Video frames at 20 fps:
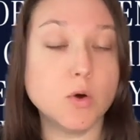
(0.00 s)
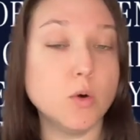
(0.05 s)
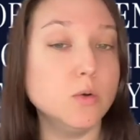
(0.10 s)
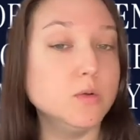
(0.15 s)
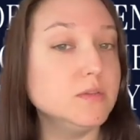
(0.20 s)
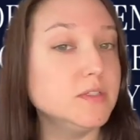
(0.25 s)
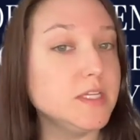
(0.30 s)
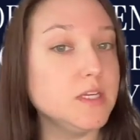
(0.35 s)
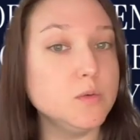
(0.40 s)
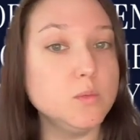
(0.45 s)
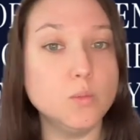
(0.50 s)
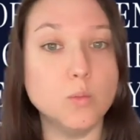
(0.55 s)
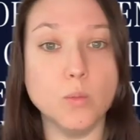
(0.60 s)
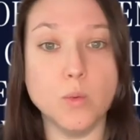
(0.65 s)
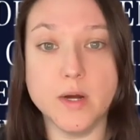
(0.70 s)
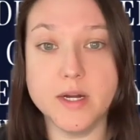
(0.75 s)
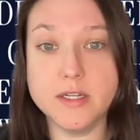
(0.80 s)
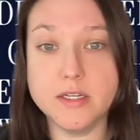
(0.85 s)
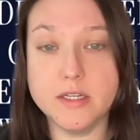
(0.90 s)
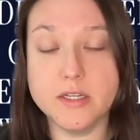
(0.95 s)
only
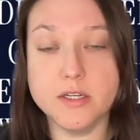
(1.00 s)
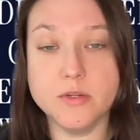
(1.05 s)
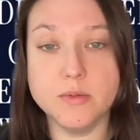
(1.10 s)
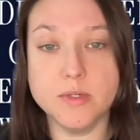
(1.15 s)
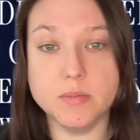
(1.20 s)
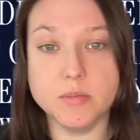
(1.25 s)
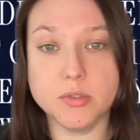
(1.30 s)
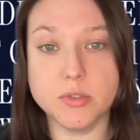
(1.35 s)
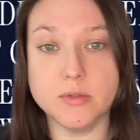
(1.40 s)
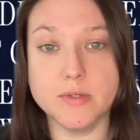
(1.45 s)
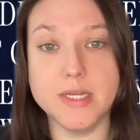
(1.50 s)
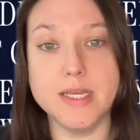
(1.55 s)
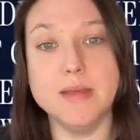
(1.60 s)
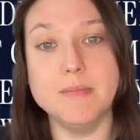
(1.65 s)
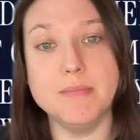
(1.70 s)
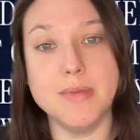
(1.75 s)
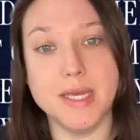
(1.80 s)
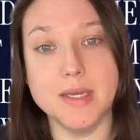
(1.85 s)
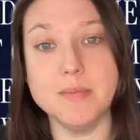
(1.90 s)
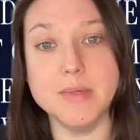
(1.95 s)
1 new employee
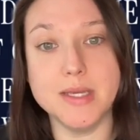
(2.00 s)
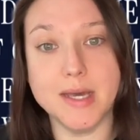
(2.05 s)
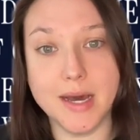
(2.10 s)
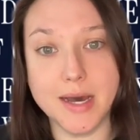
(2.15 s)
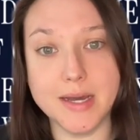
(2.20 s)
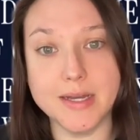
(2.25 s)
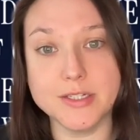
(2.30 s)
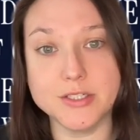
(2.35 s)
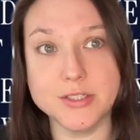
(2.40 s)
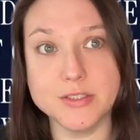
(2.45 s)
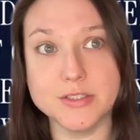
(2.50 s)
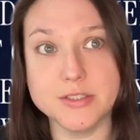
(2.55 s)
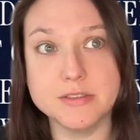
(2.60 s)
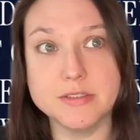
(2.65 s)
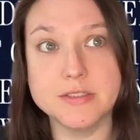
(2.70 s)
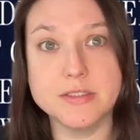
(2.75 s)
may be hired.